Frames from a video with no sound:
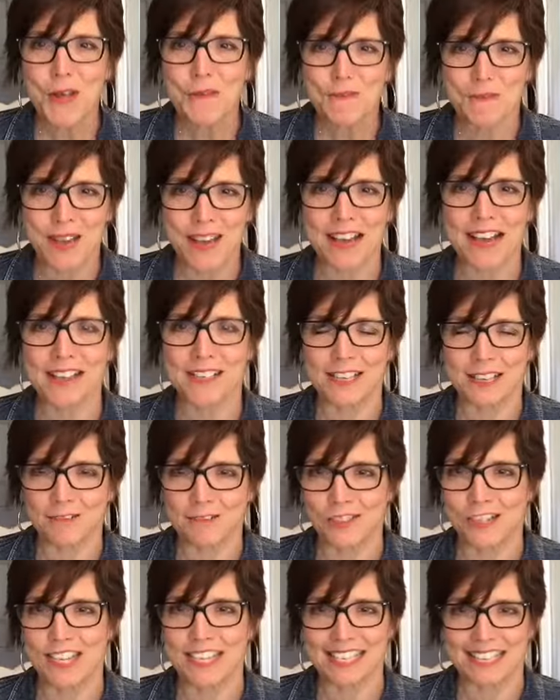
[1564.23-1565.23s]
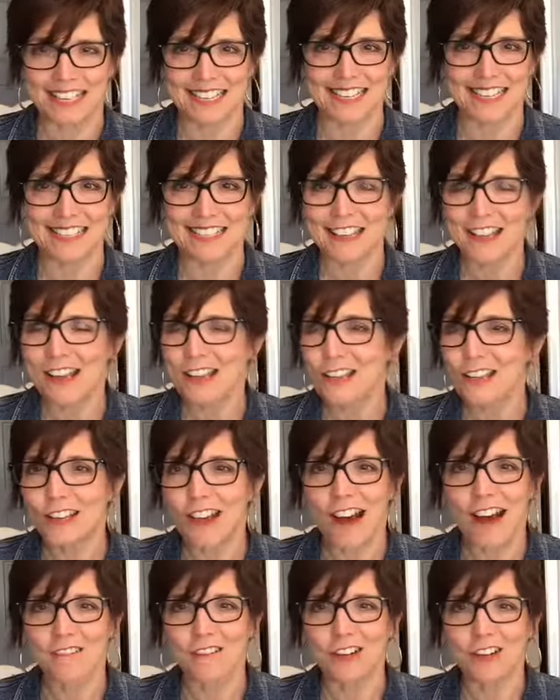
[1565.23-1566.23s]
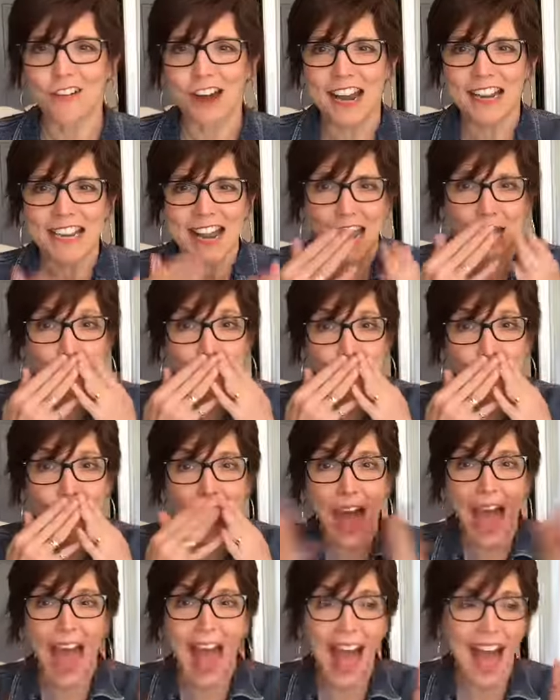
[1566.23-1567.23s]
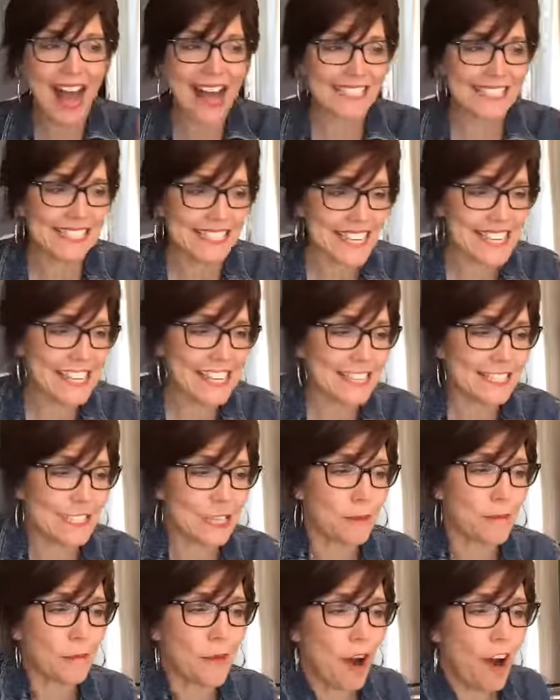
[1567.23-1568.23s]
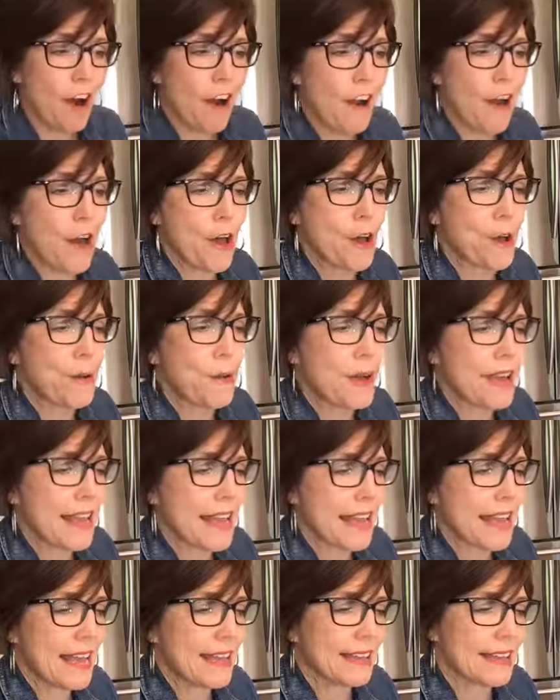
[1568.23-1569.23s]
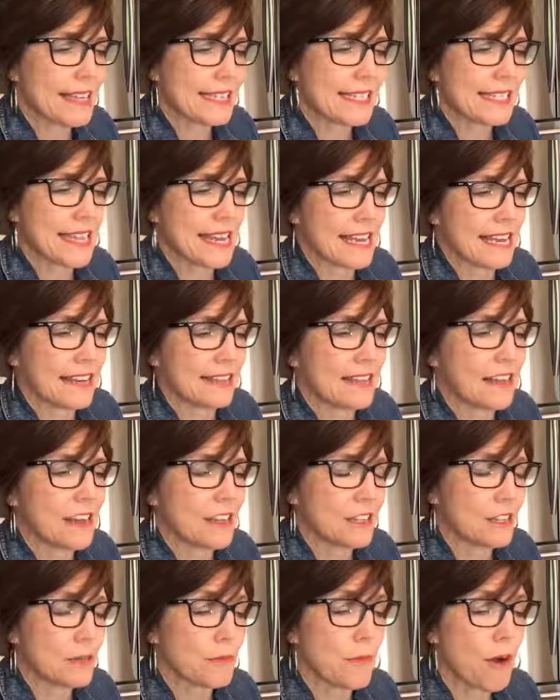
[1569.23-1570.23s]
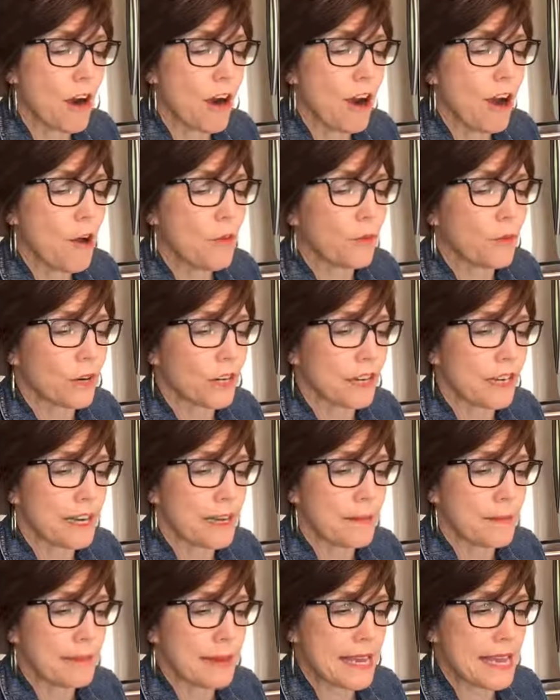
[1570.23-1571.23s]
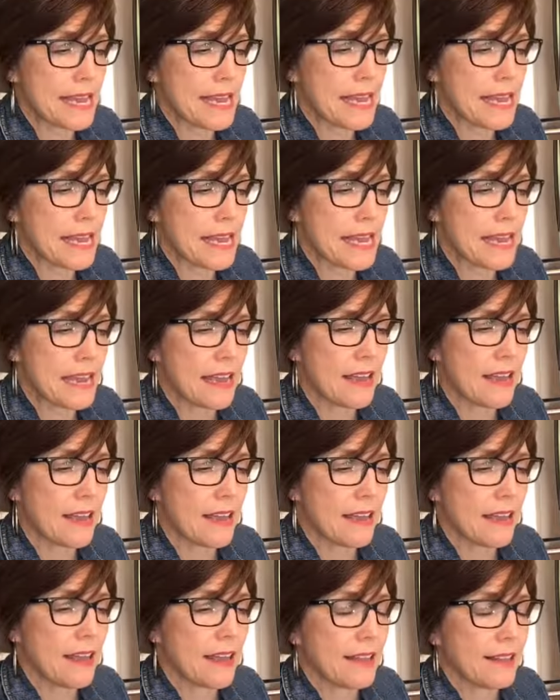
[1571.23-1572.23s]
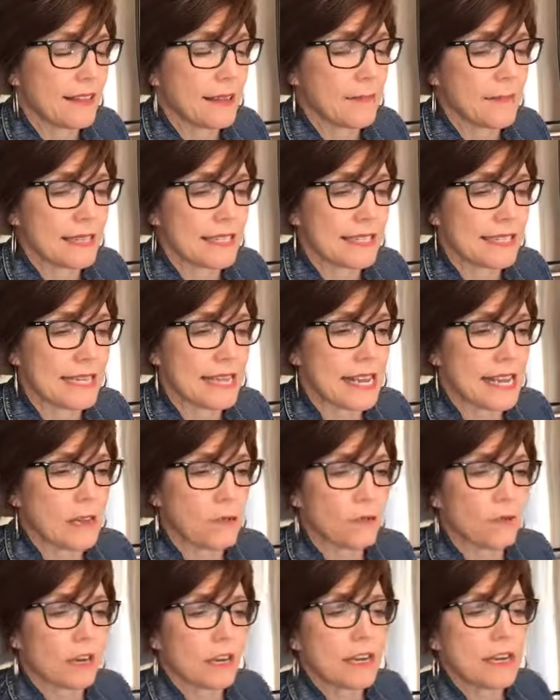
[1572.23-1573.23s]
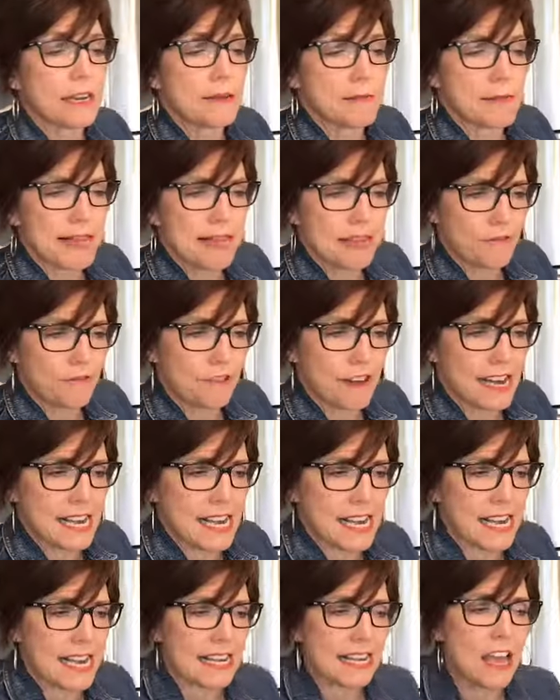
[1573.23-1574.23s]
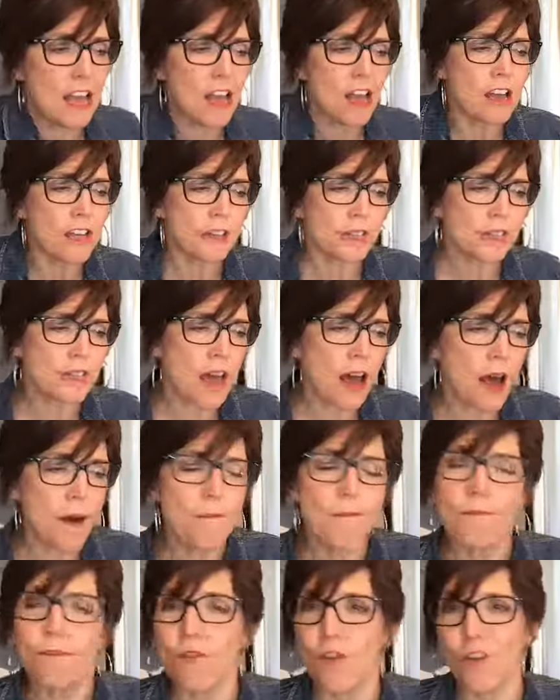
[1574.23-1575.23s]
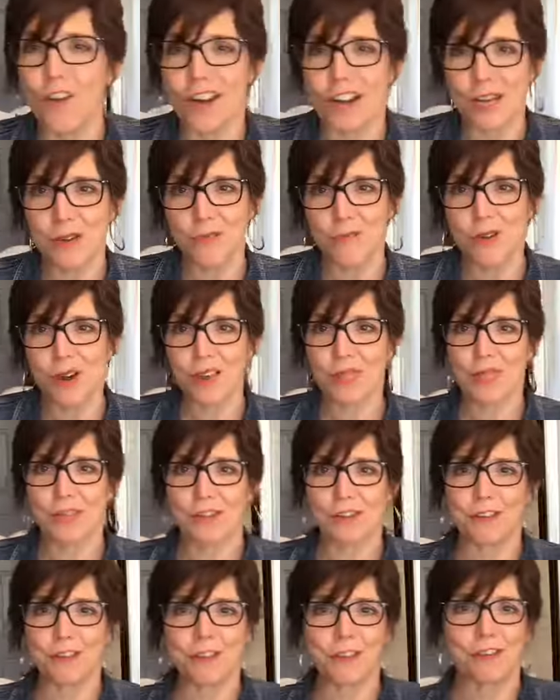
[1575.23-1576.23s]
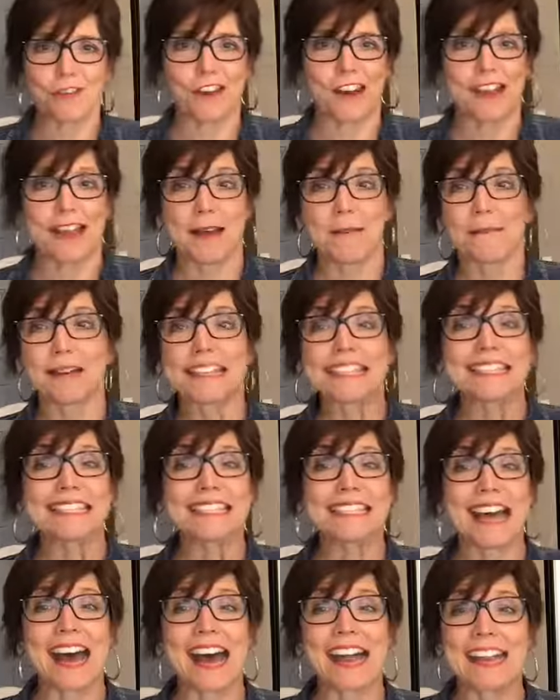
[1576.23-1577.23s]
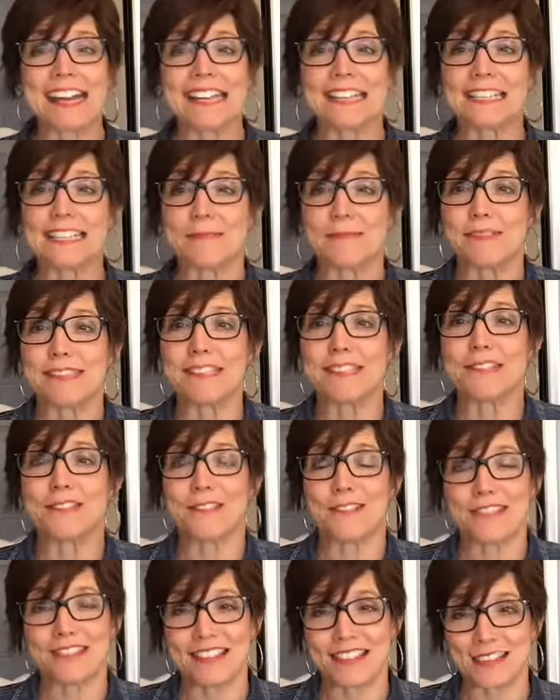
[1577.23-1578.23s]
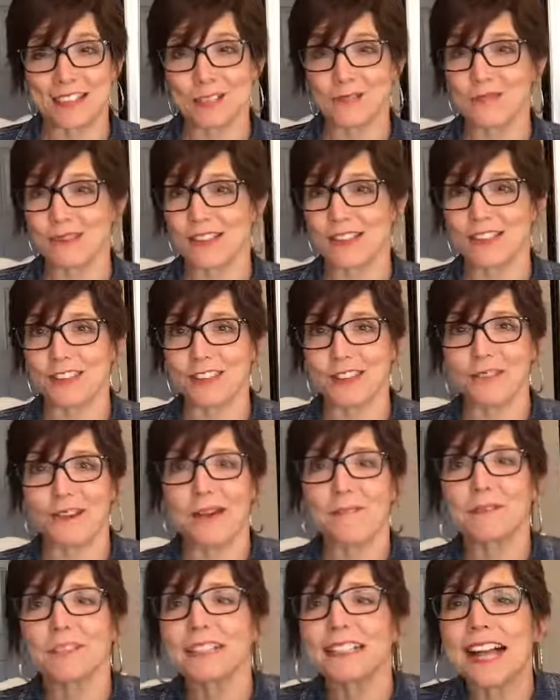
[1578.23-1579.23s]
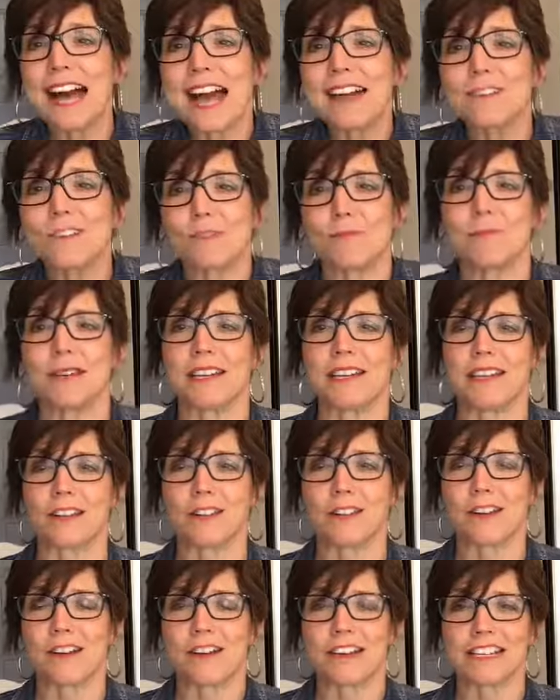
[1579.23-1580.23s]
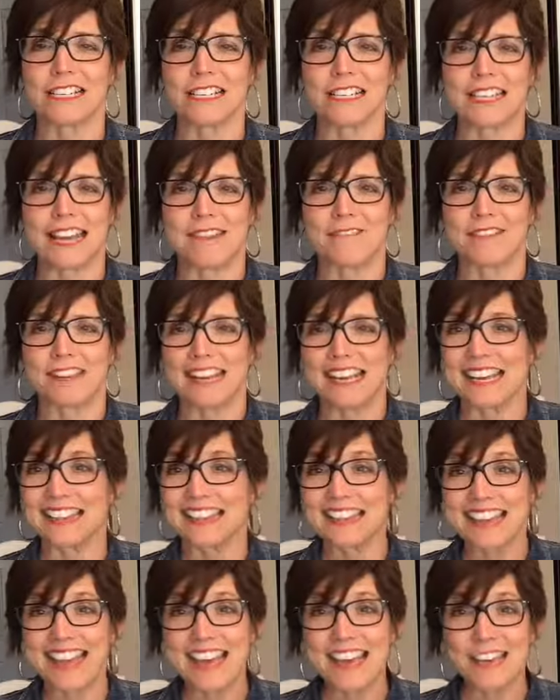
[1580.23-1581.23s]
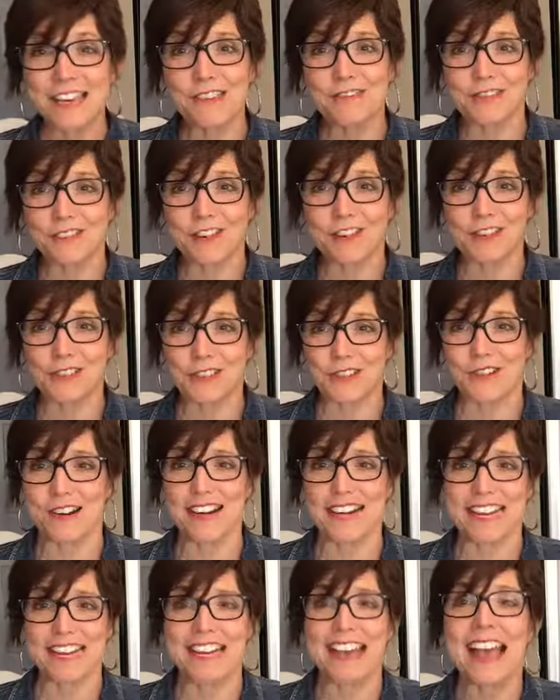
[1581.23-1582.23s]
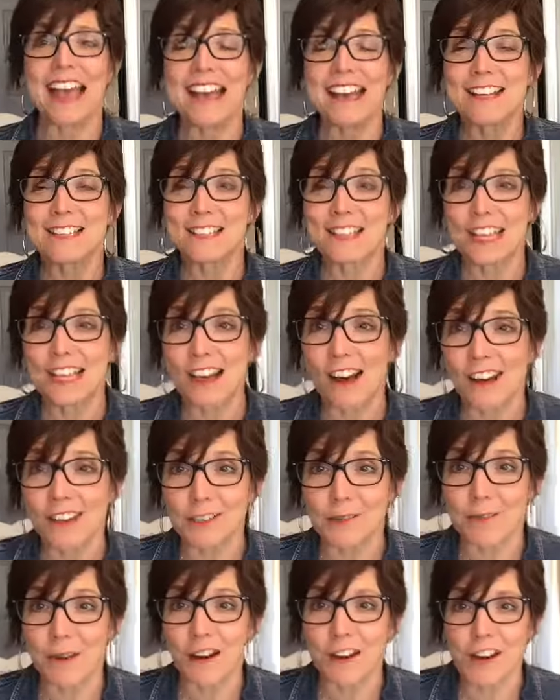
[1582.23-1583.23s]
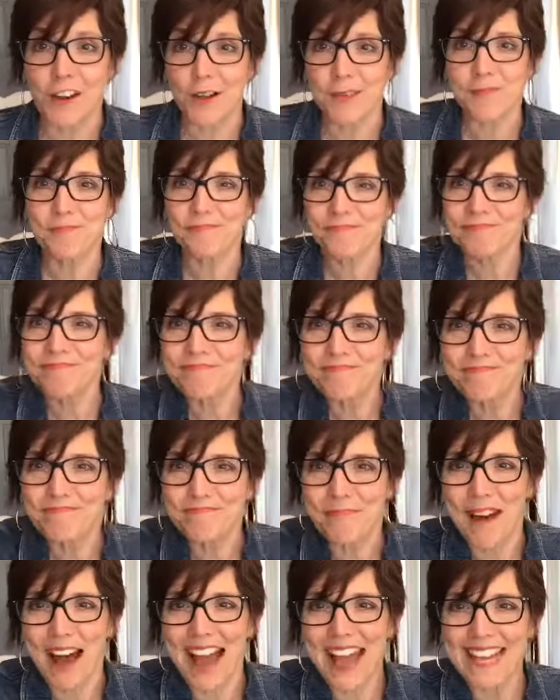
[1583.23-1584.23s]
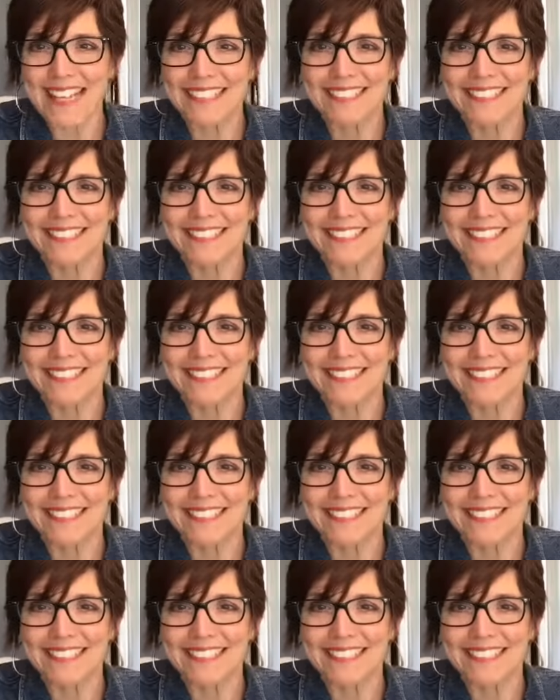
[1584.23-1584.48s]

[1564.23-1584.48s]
because of Jesus. Y'all have a great day. Mwah! I see you tomorrow. And let's see. On tomorrow, we're going to be, let me see. We're going to be reading Psalm forty, one through three. I'm excited to be doing this with you. I'm glad you've been encouraged, Stephanie. Thank you for joining. See y'all tomorrow. Bye.